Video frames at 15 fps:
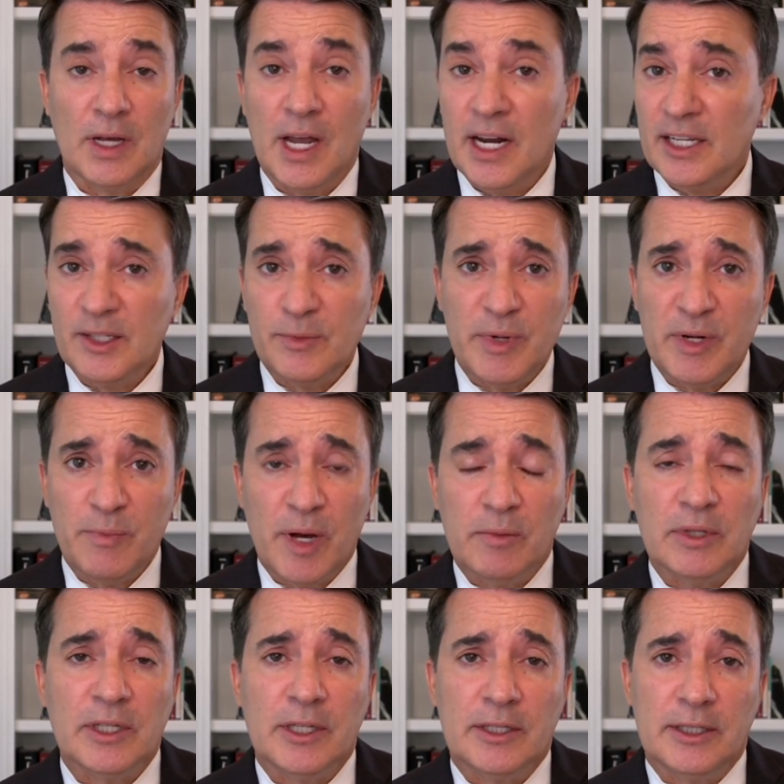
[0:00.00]
And it's been
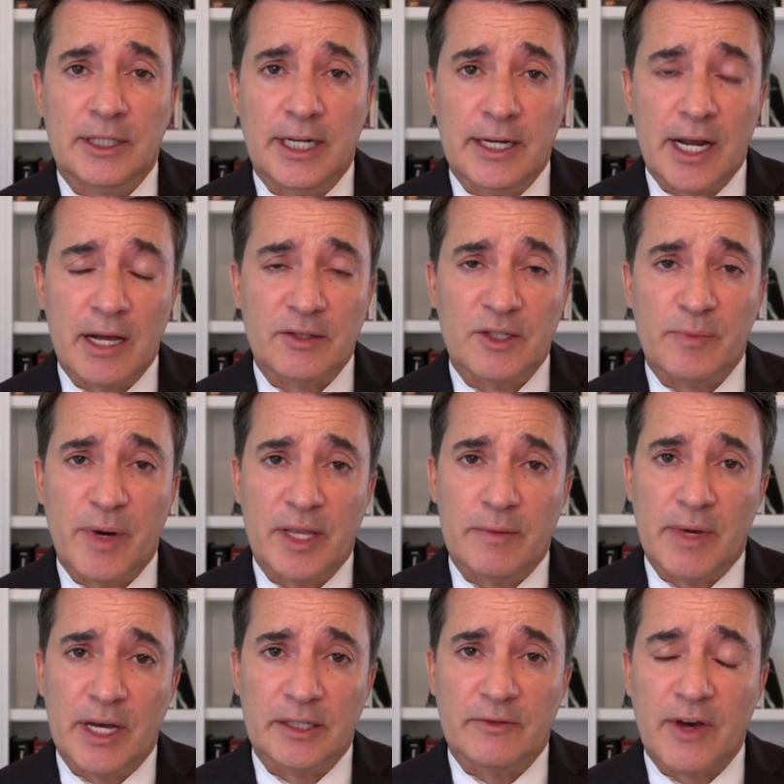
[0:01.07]
publicly announced by the
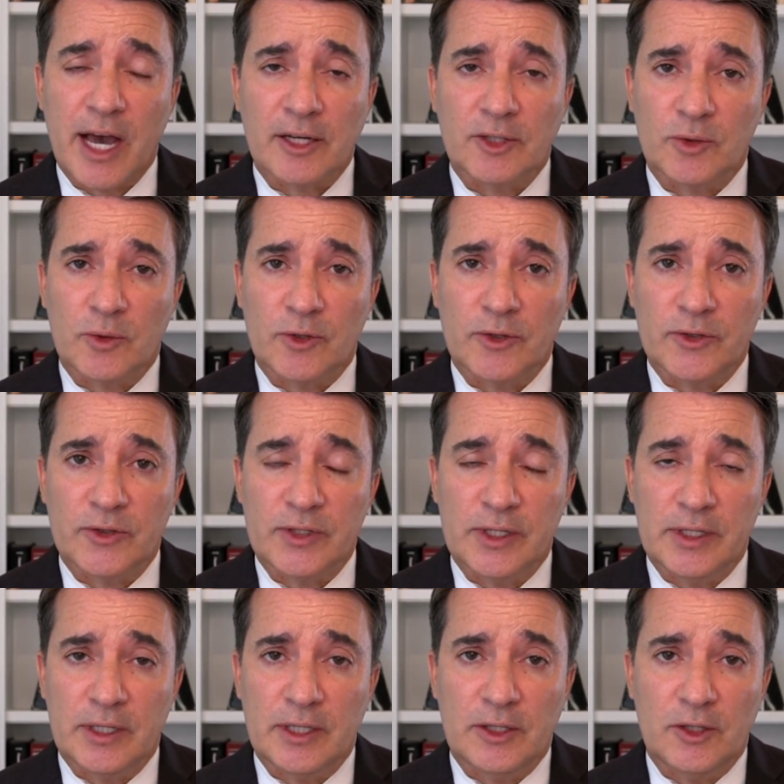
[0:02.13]
manufacturers,
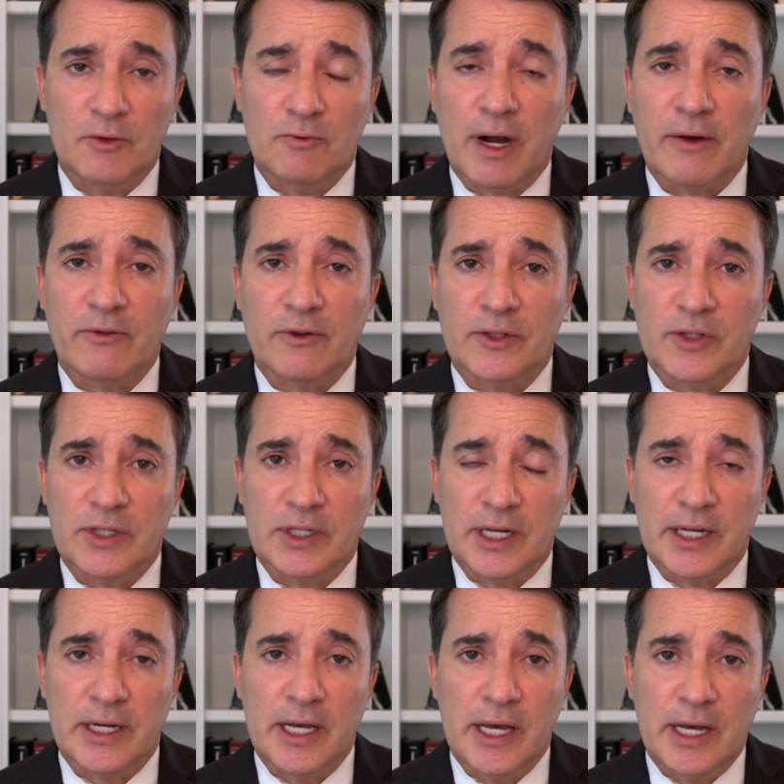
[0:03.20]
and, and you referenced it